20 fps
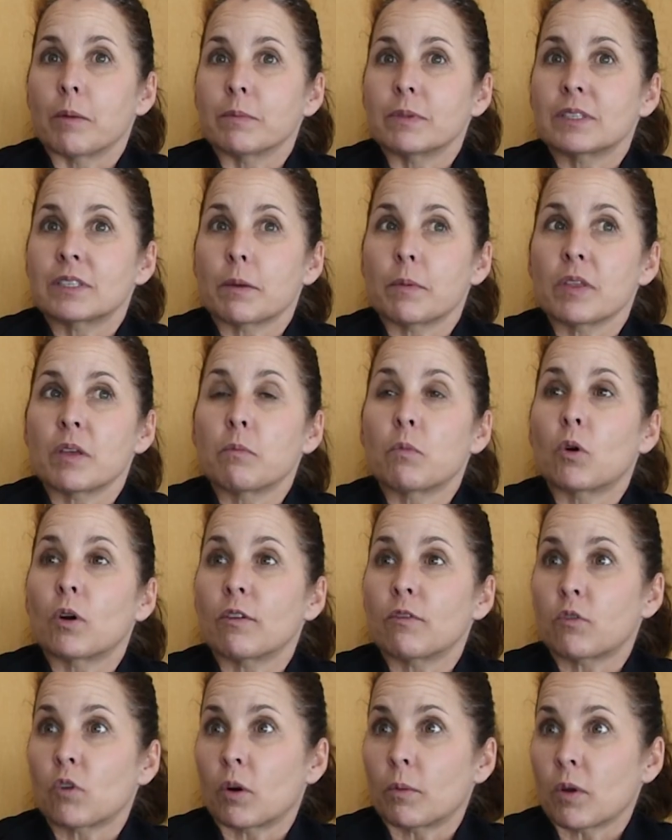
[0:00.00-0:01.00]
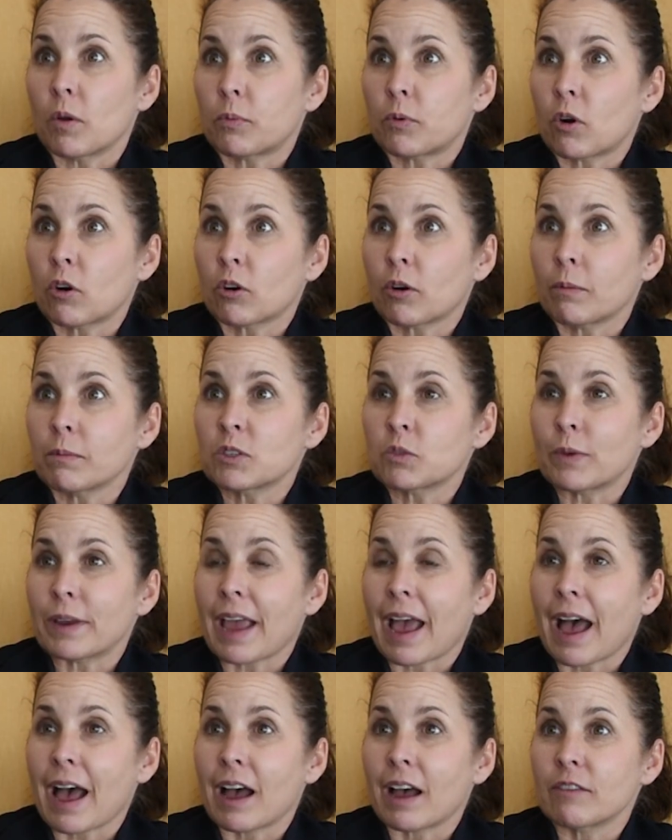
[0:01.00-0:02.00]
Some of the more formal programs we
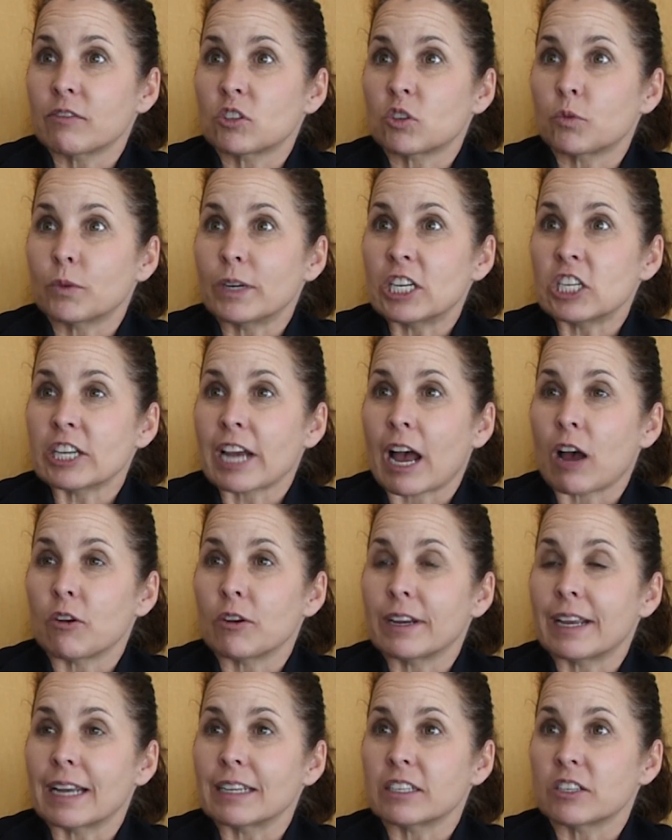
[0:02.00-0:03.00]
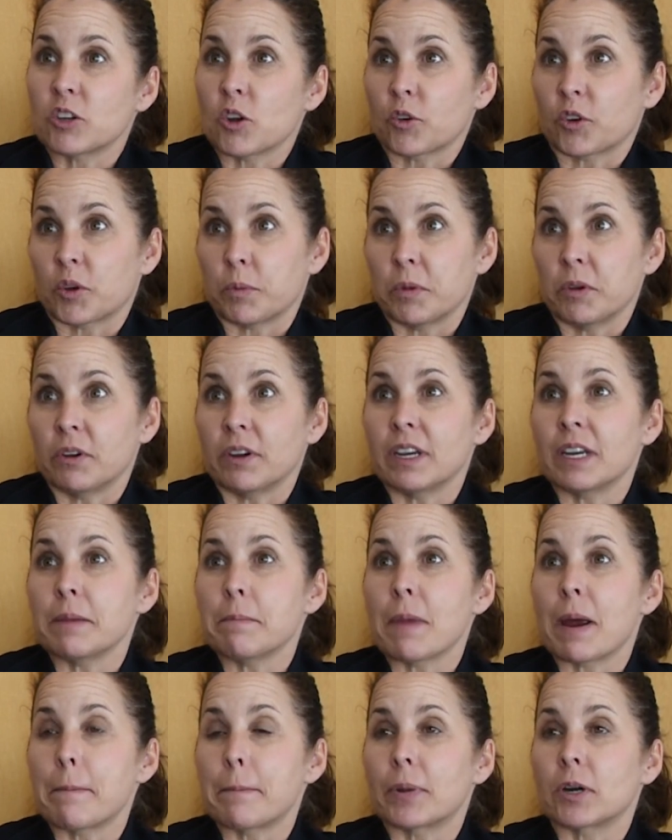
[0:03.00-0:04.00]
have to reach out and get to know community
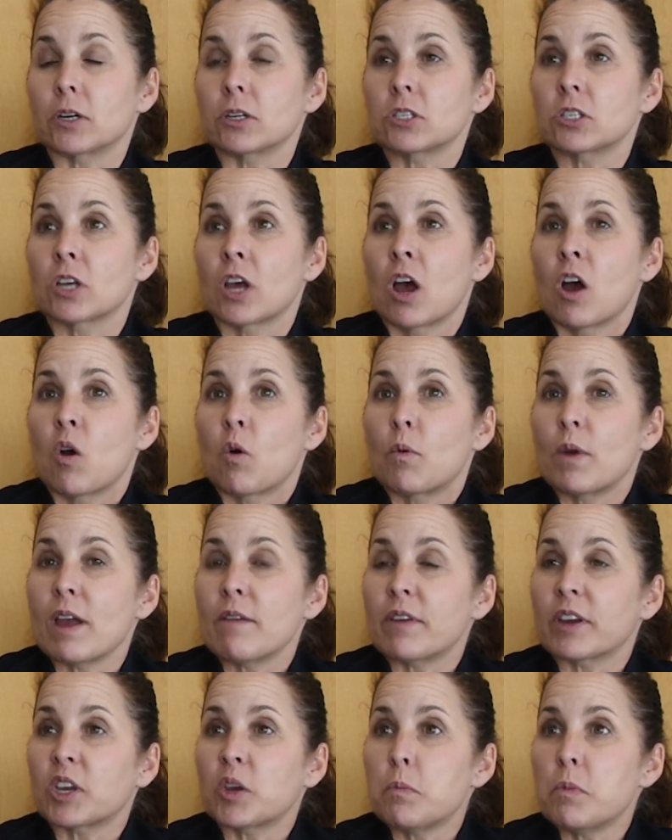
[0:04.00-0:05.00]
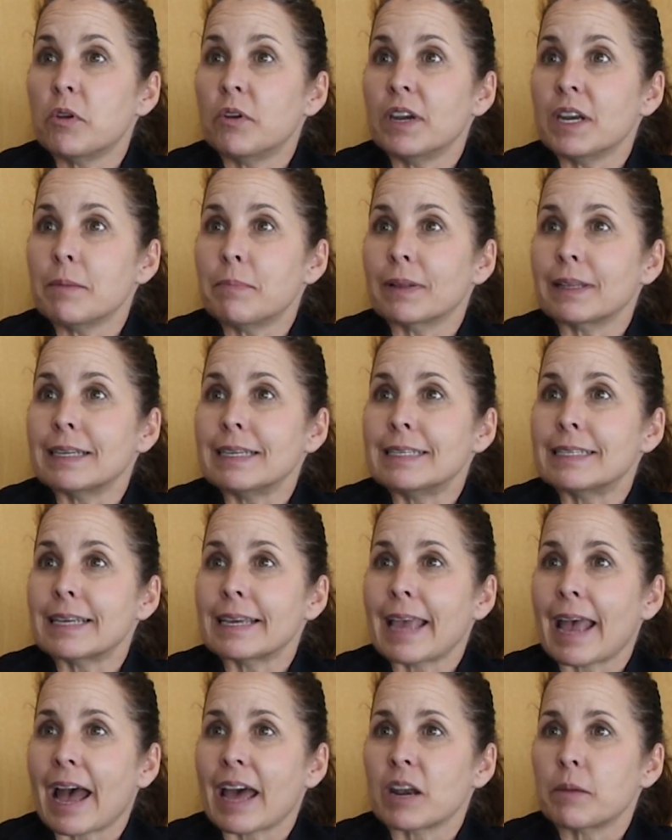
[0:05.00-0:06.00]
members. We have a community police
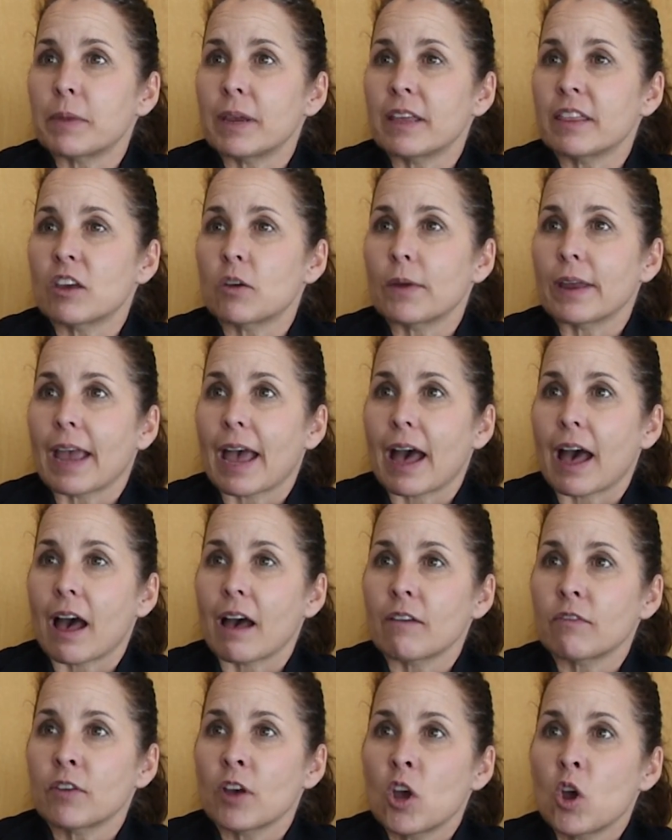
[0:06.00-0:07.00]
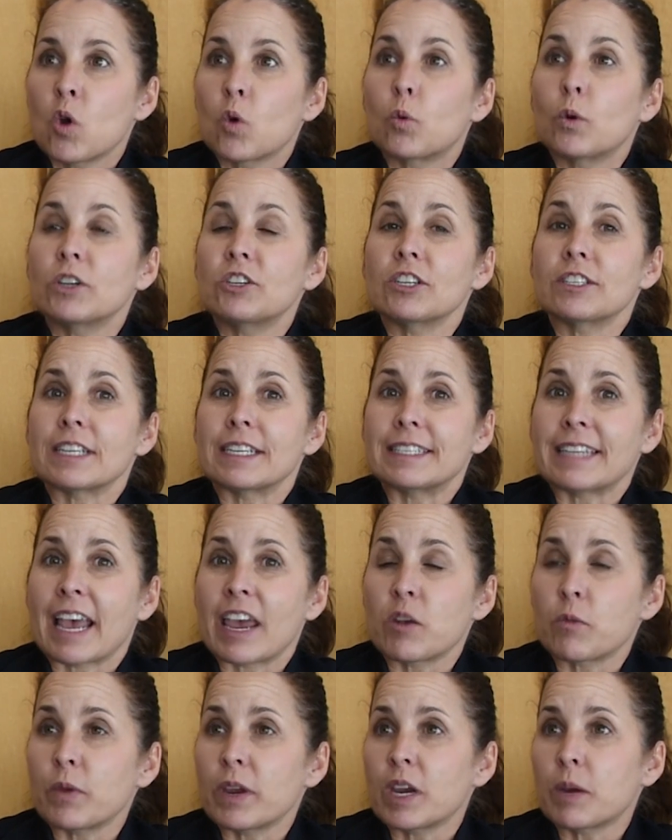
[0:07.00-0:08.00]
academy that we have, which is a
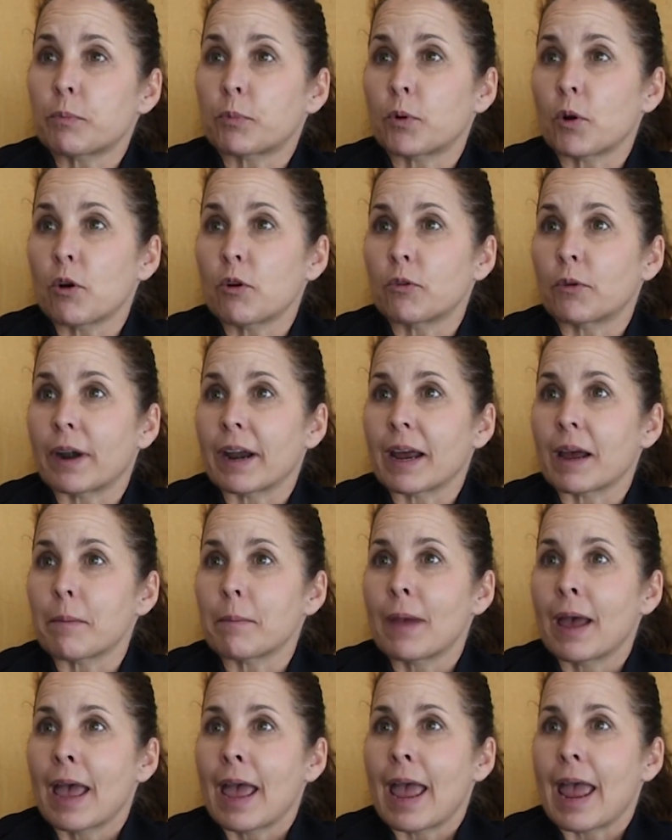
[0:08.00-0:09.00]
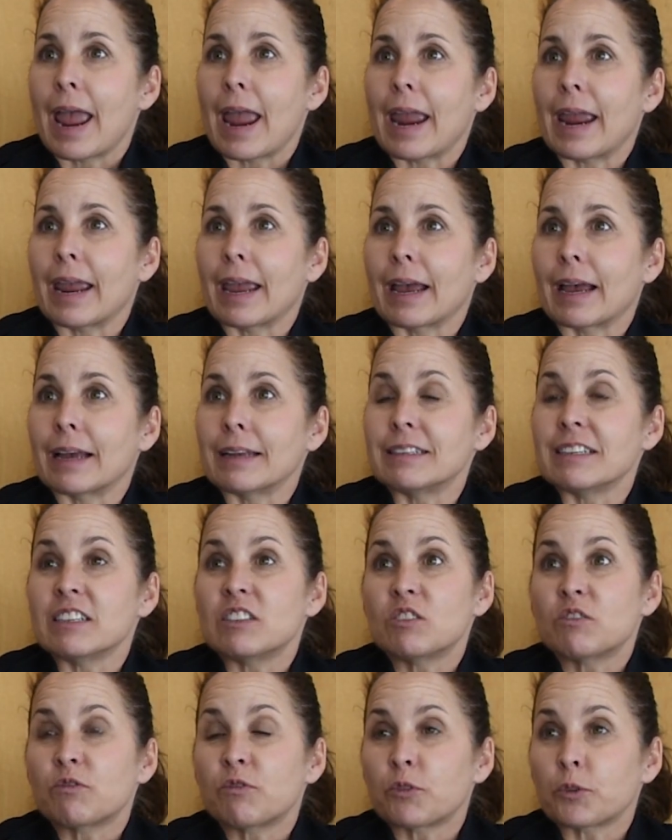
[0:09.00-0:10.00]
10-week program, and
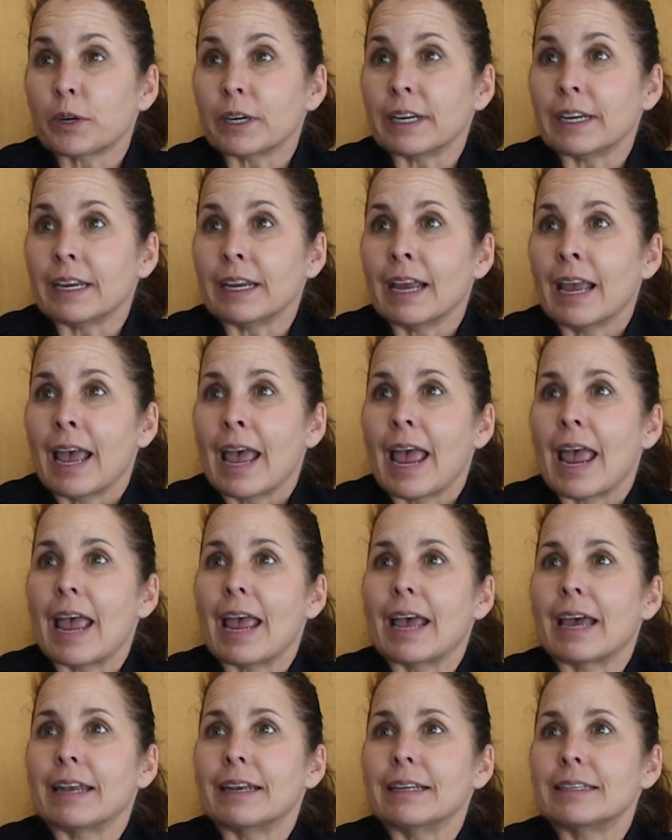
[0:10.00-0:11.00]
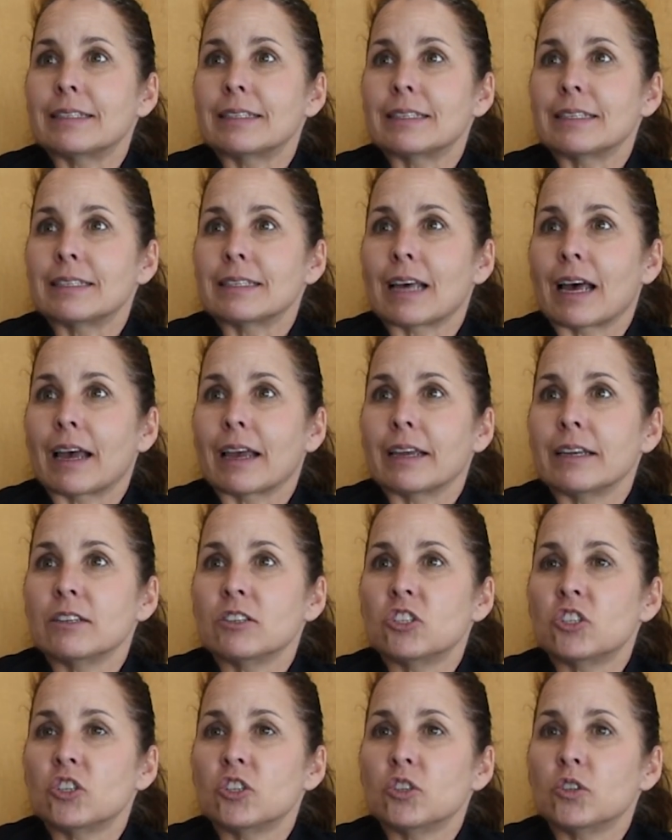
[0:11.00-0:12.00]
it's free, and it's
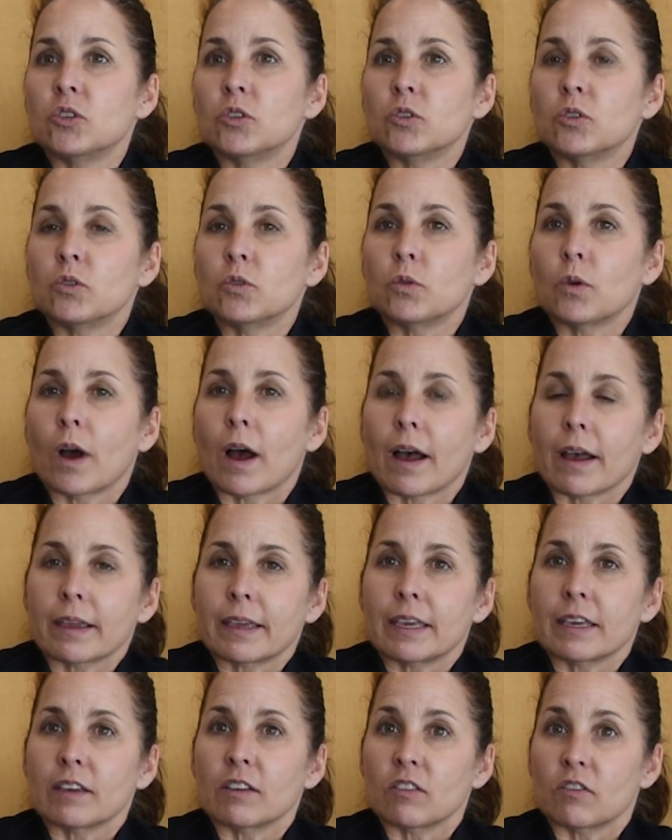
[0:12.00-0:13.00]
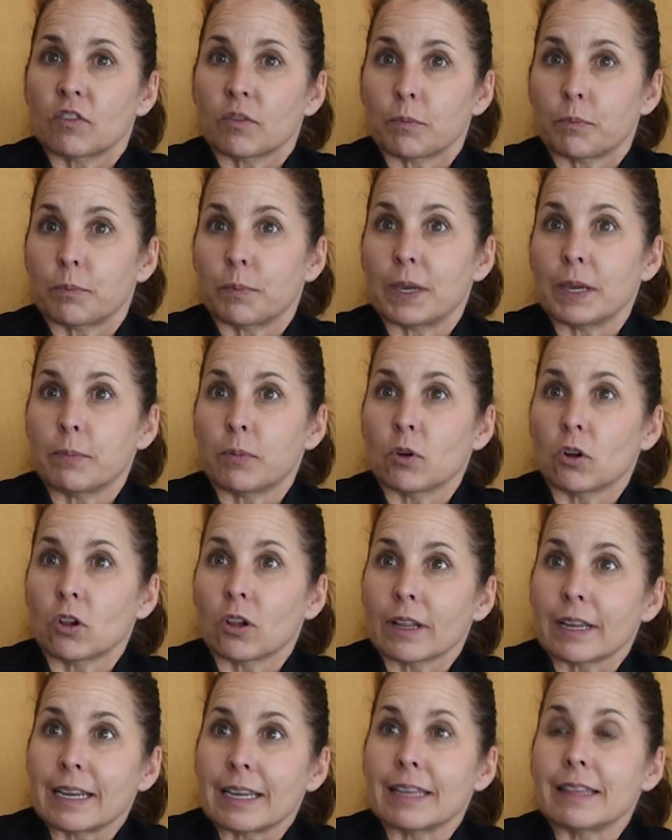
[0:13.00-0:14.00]
designed to give
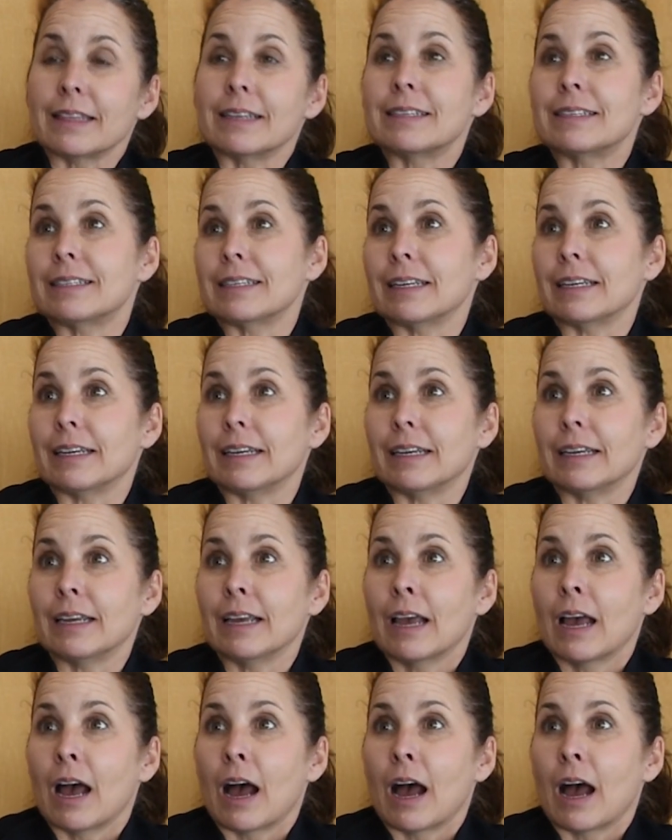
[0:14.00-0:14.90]
people in the city